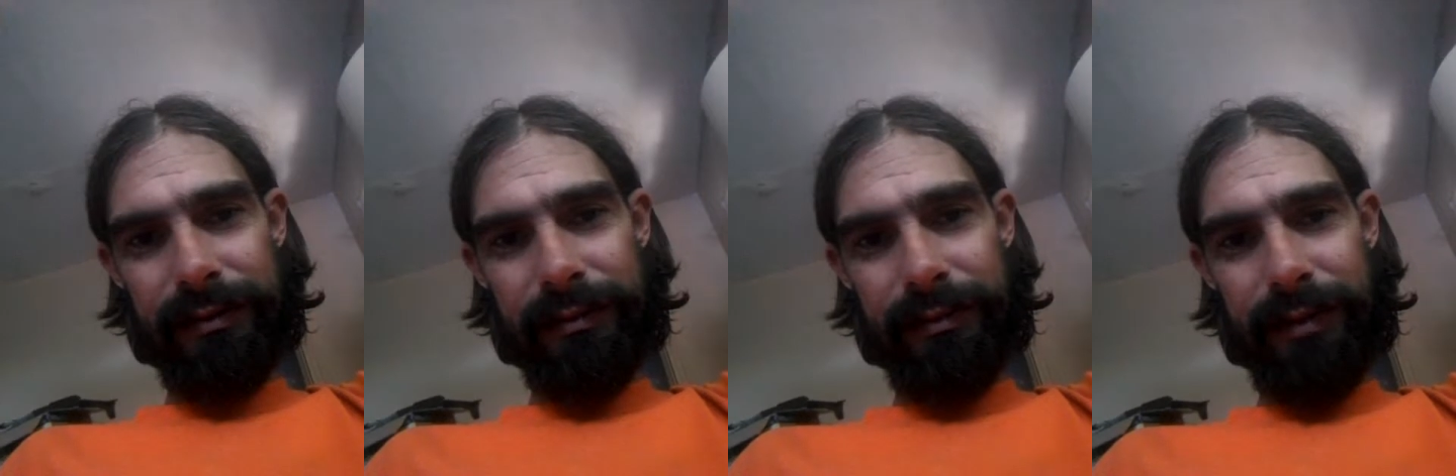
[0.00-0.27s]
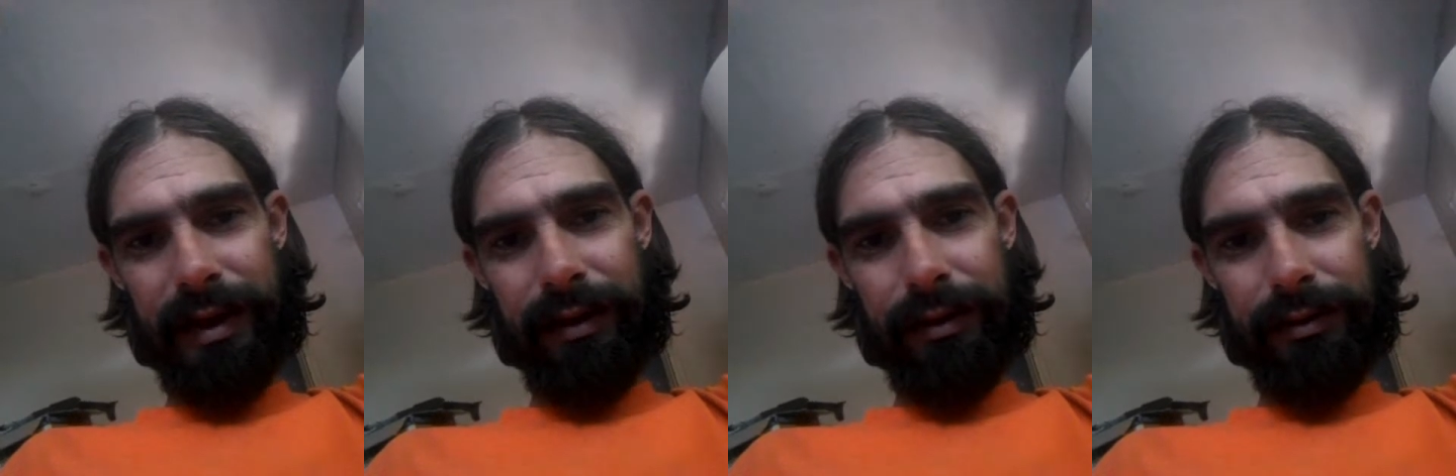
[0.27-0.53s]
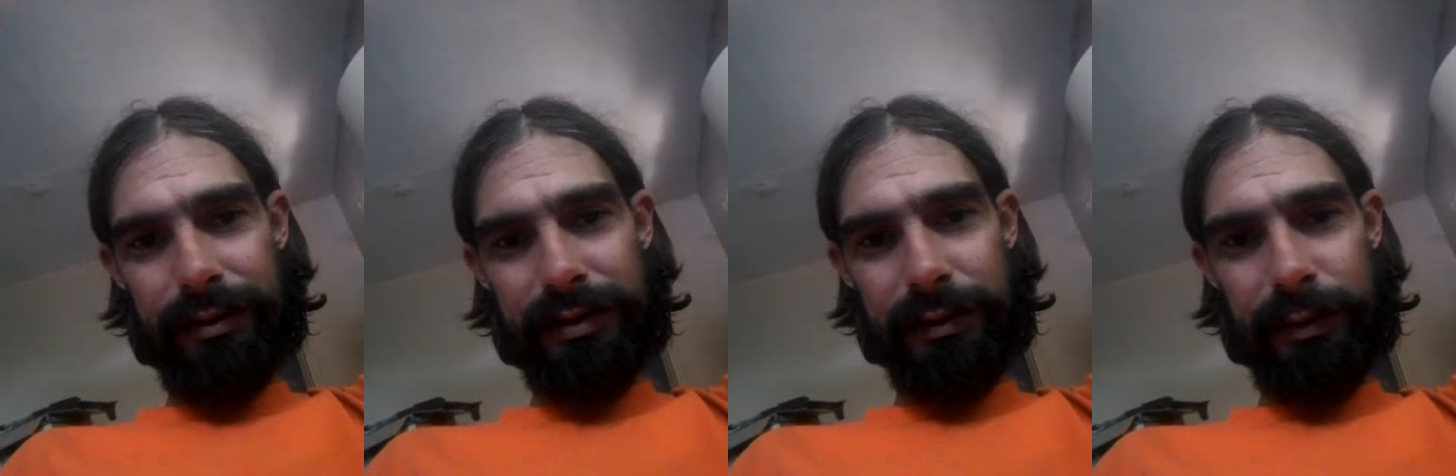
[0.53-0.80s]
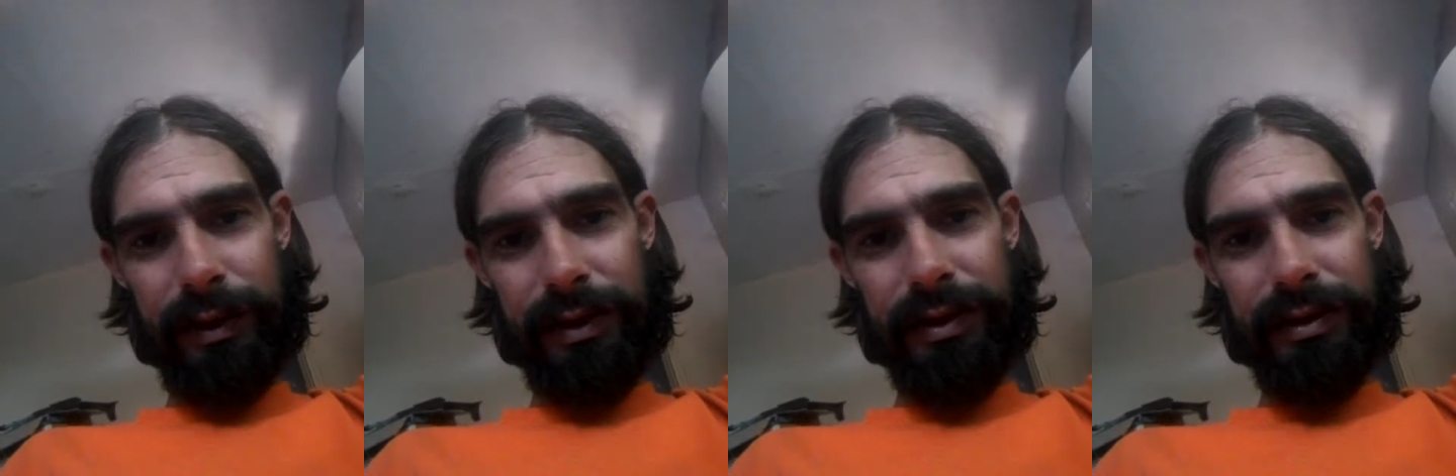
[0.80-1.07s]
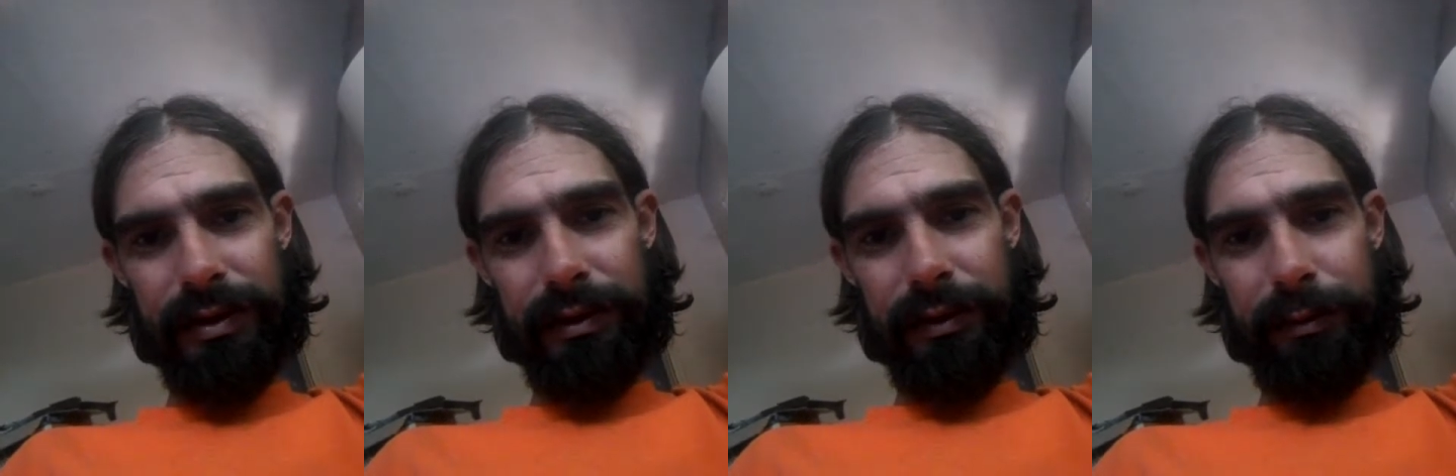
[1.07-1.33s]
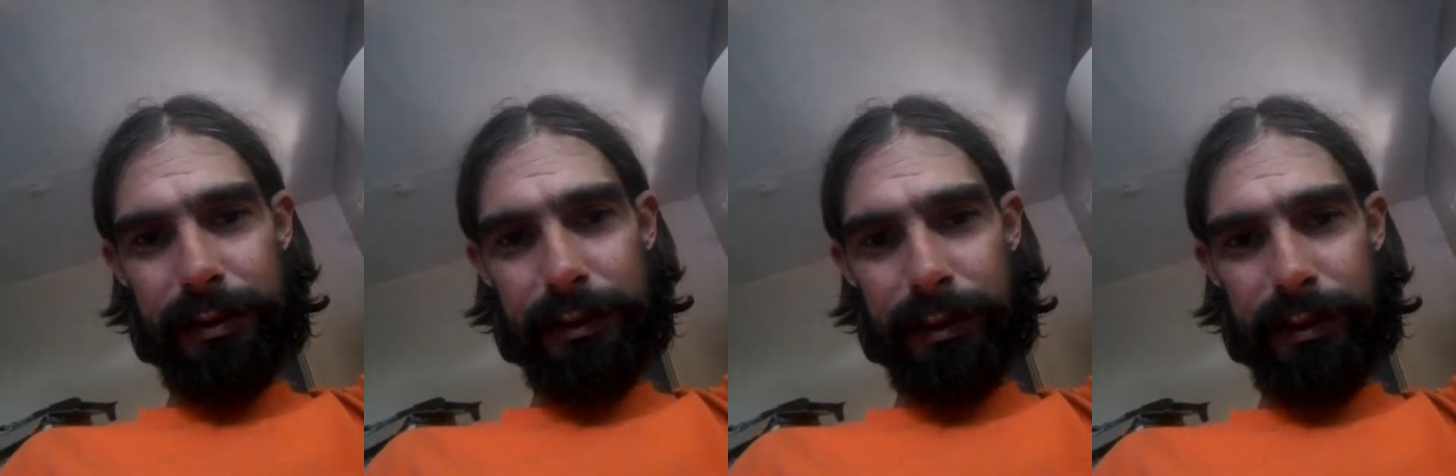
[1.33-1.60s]
micro switch
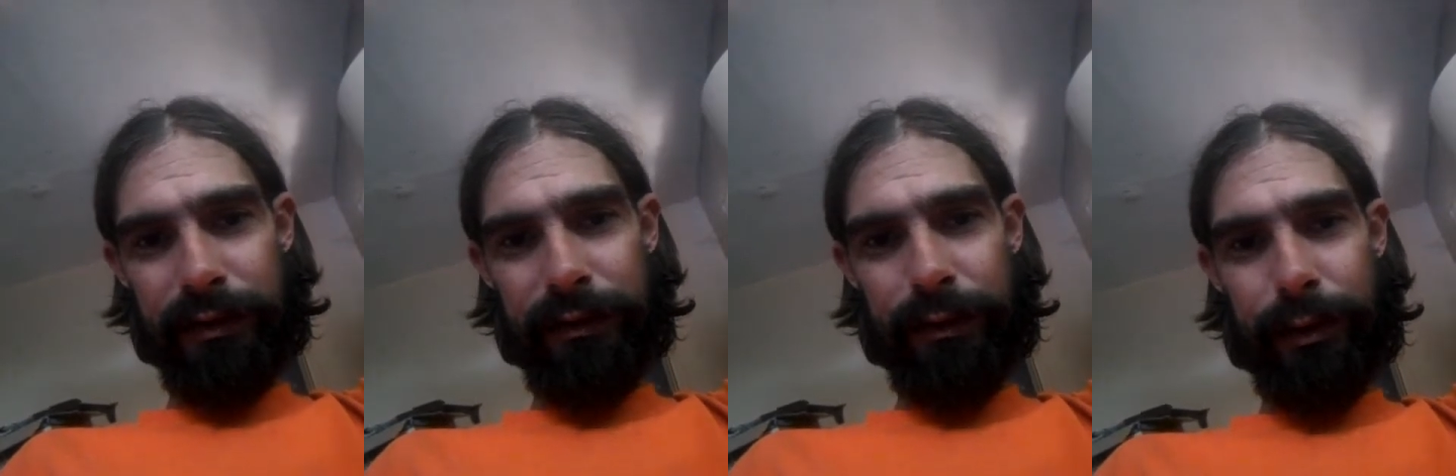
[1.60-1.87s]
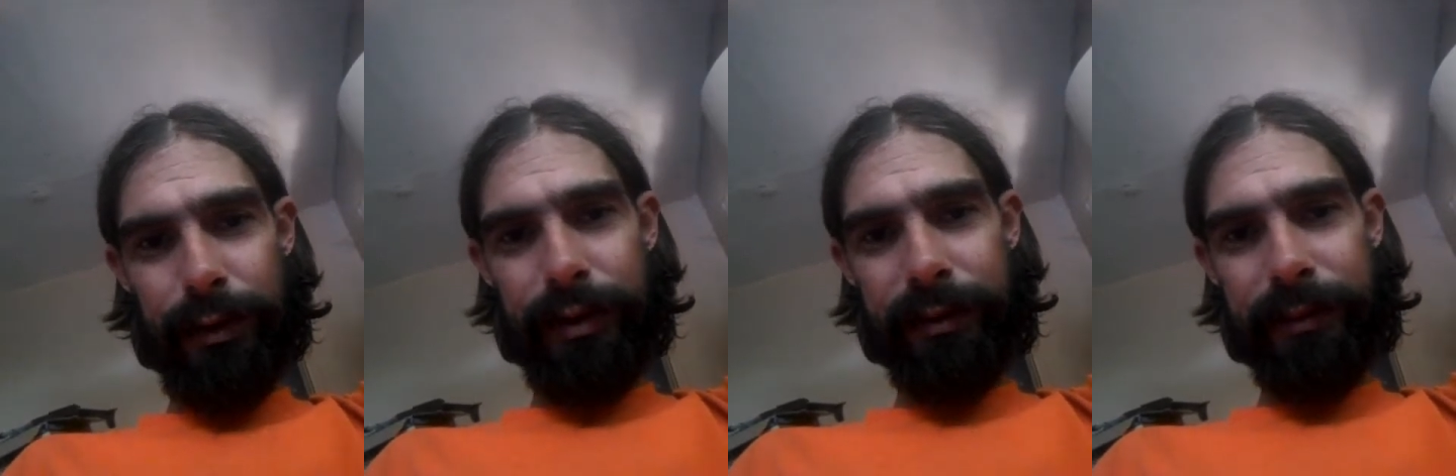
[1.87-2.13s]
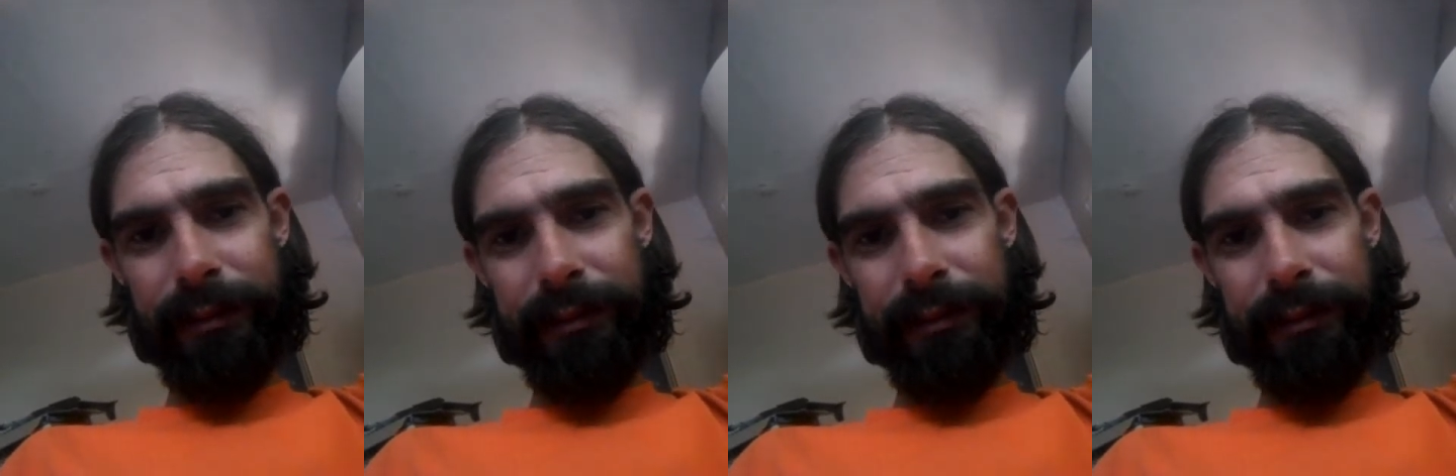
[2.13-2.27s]
loops were for.